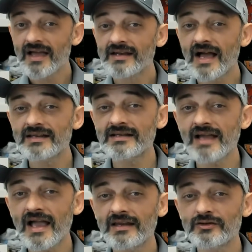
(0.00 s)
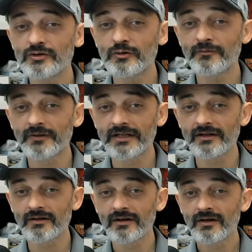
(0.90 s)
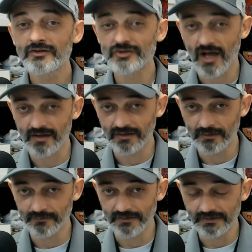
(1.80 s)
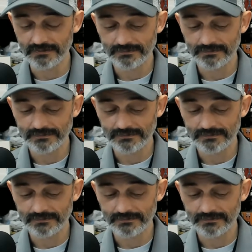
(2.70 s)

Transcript: 1982 Fleer John Littlefield.